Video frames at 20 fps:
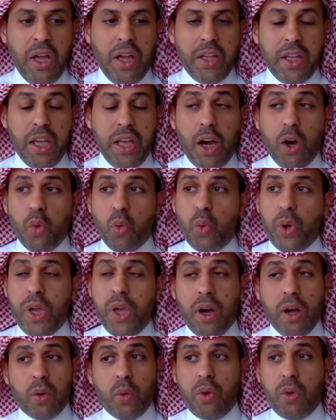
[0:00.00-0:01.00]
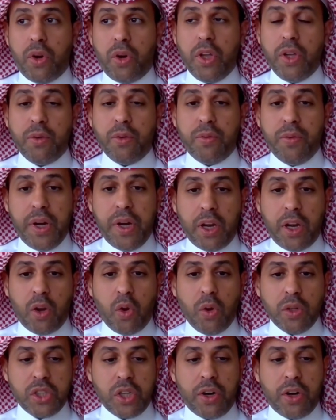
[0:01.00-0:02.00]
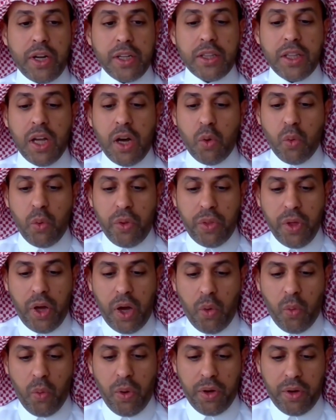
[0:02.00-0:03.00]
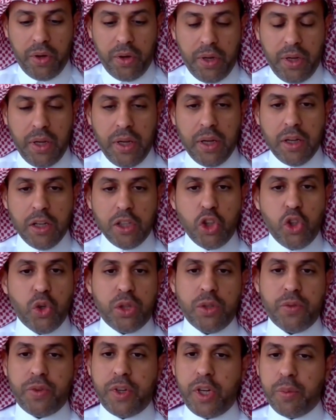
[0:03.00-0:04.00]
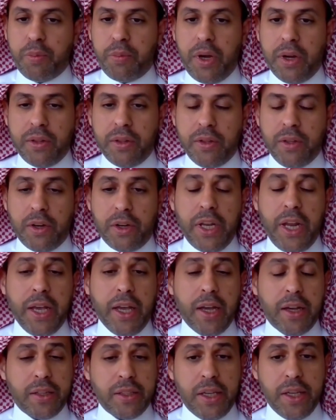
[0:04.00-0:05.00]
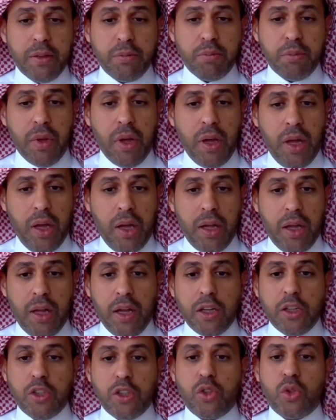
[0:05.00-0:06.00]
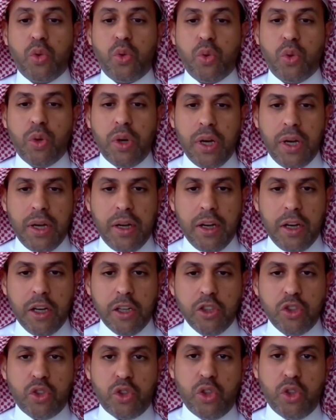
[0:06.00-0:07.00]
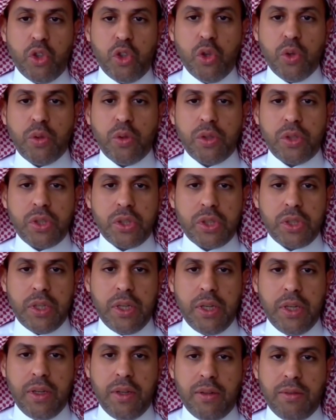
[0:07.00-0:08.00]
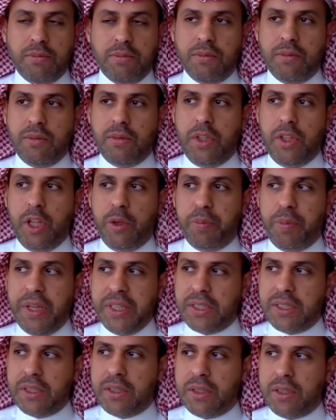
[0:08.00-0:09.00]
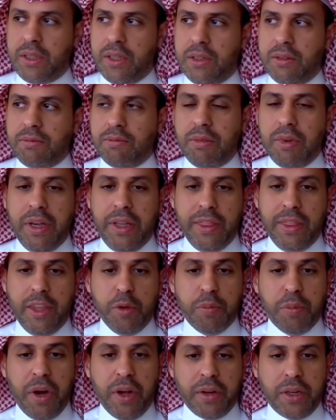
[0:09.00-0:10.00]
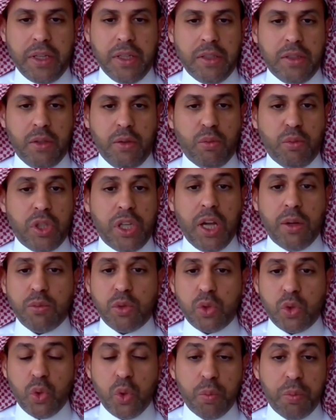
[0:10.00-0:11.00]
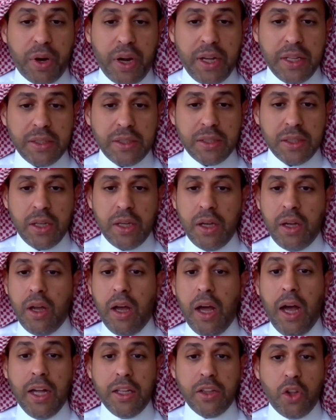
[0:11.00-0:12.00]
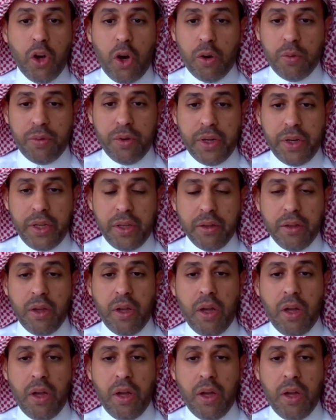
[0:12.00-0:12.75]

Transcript: Yeah, we are working very closely right now with our duty-free partner, Legarde, to introduce the best in the market when it comes to brand and offering.